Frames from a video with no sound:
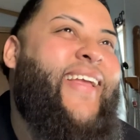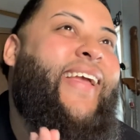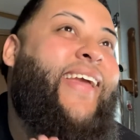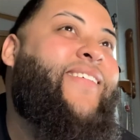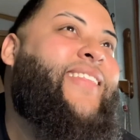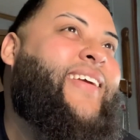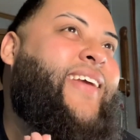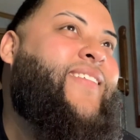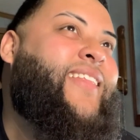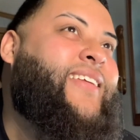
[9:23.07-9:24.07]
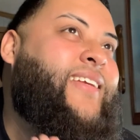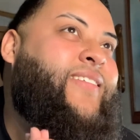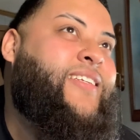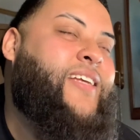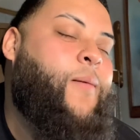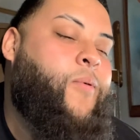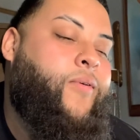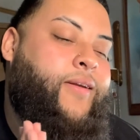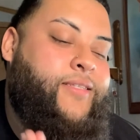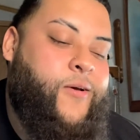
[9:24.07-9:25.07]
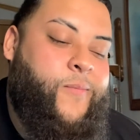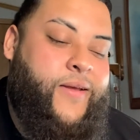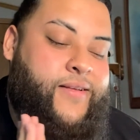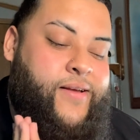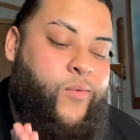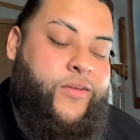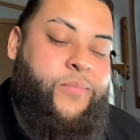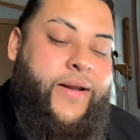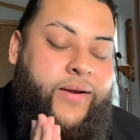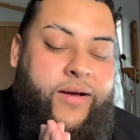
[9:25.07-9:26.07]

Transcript: even the shop owner, he told me, is that what's my